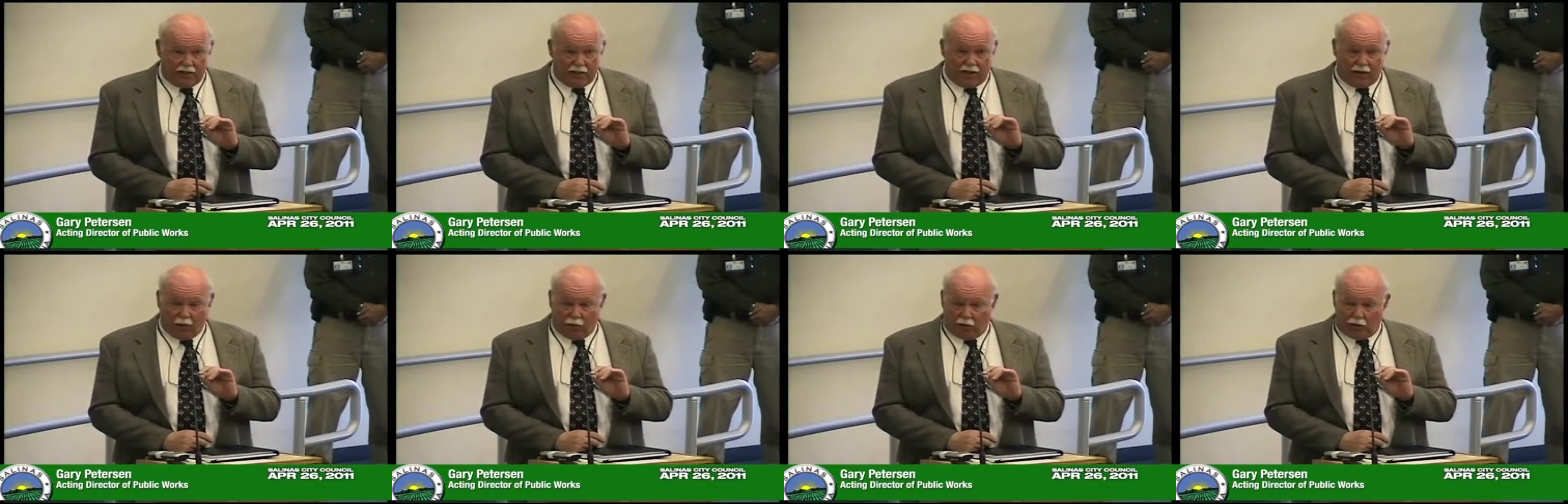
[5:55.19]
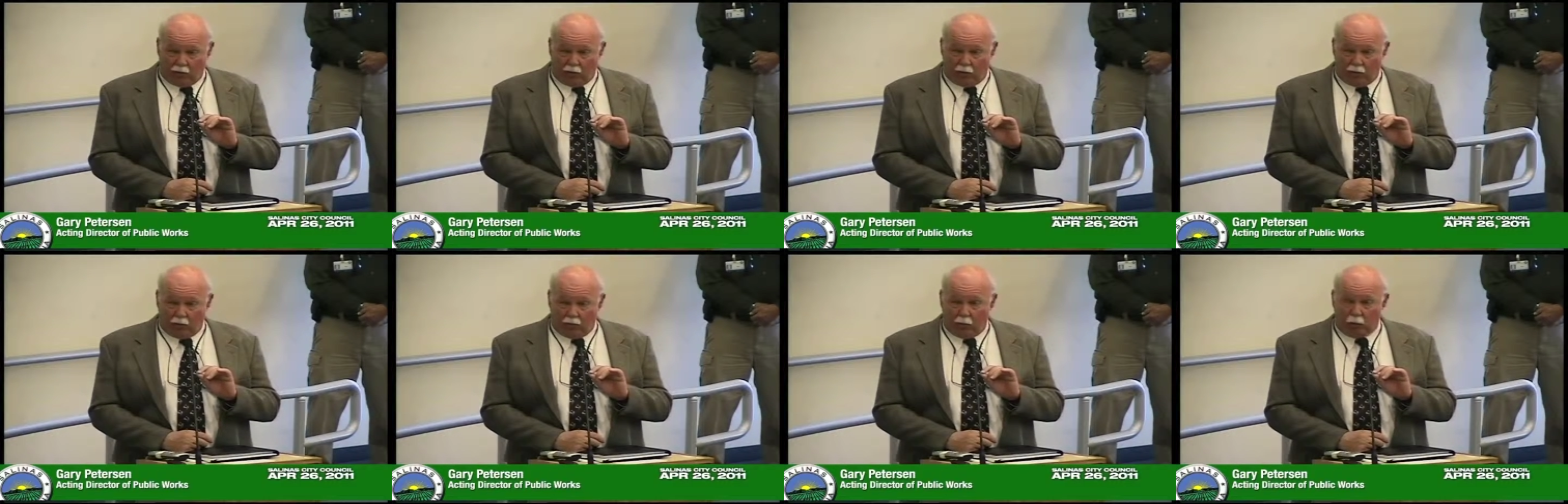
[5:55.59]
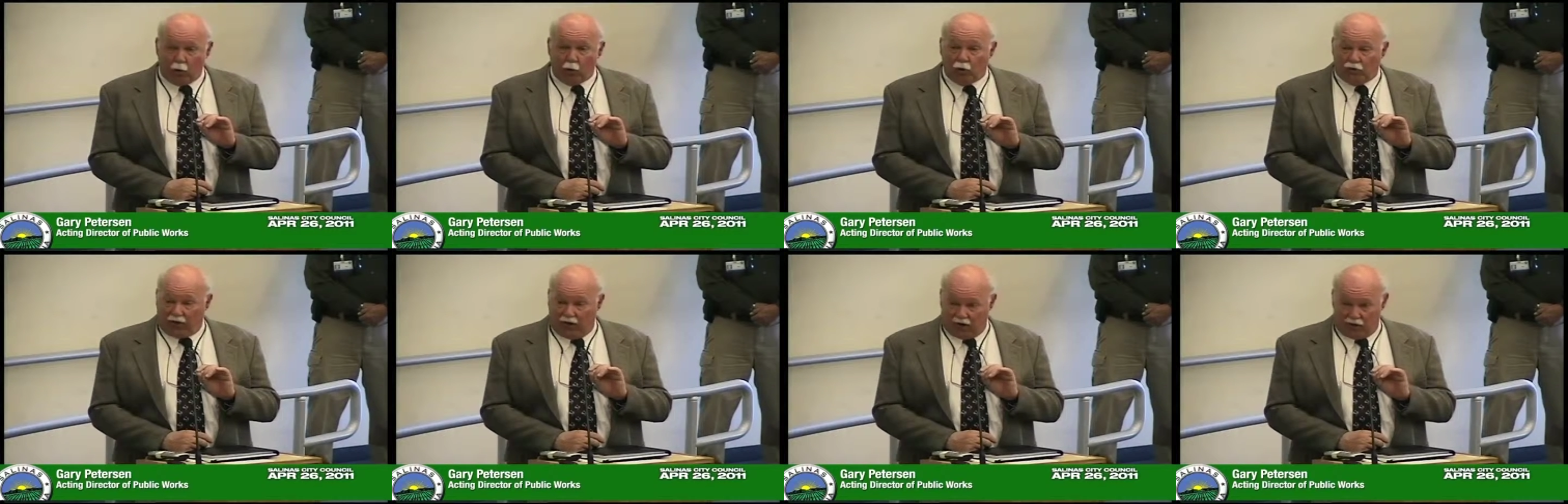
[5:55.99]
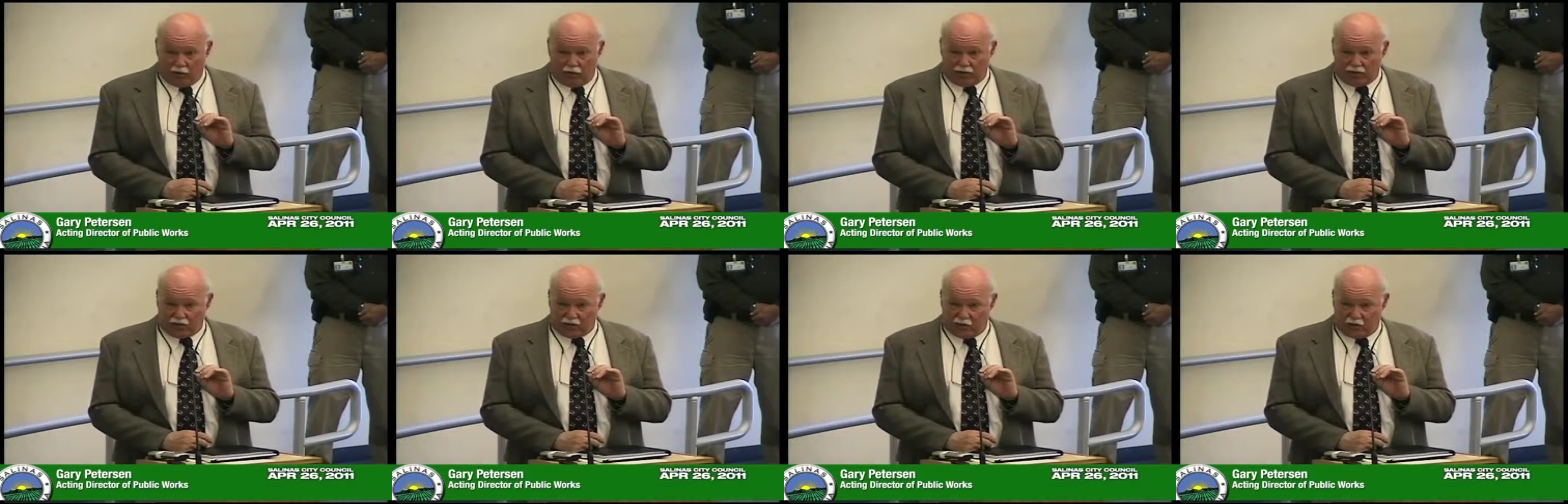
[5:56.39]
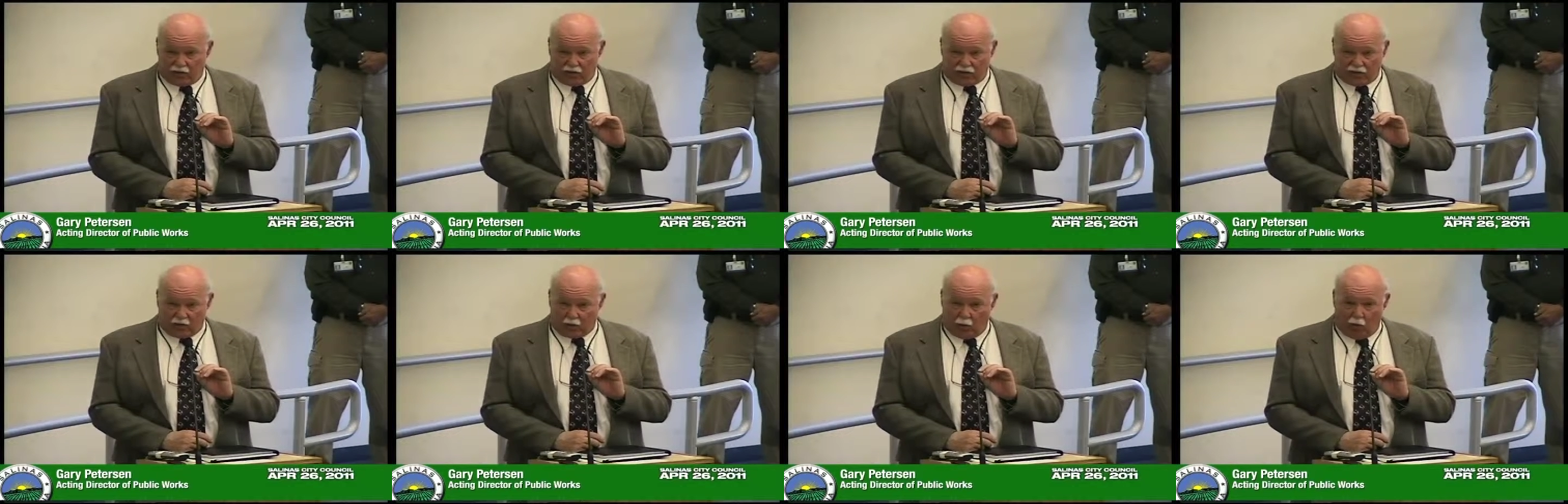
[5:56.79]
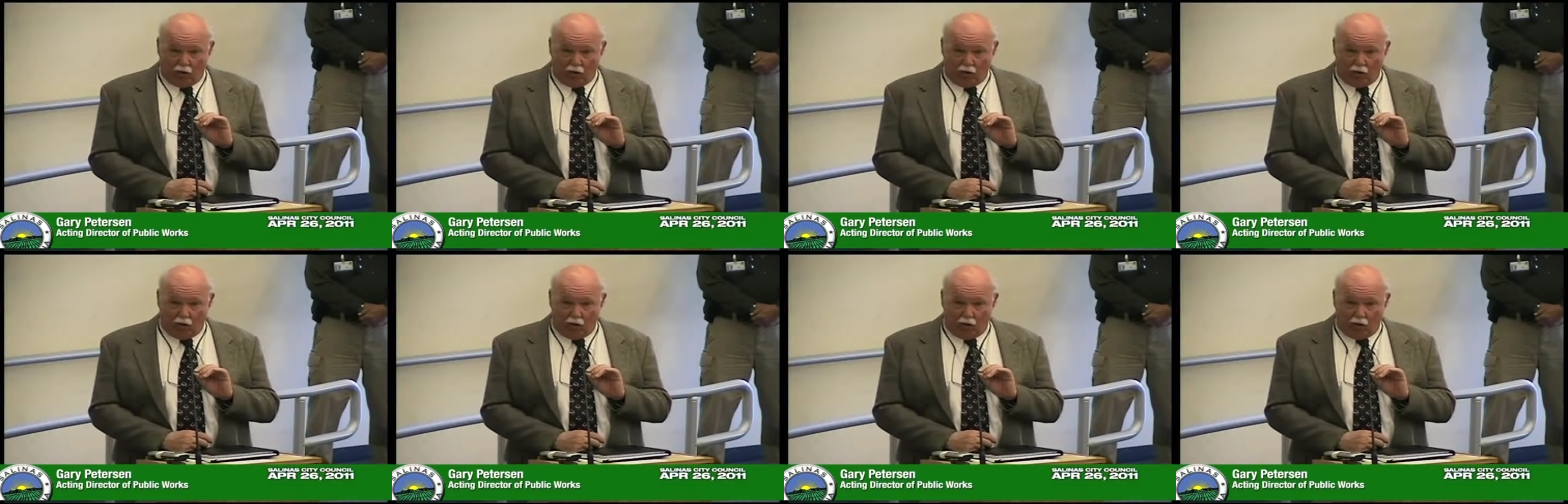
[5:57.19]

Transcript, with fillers: and we will move our resources right.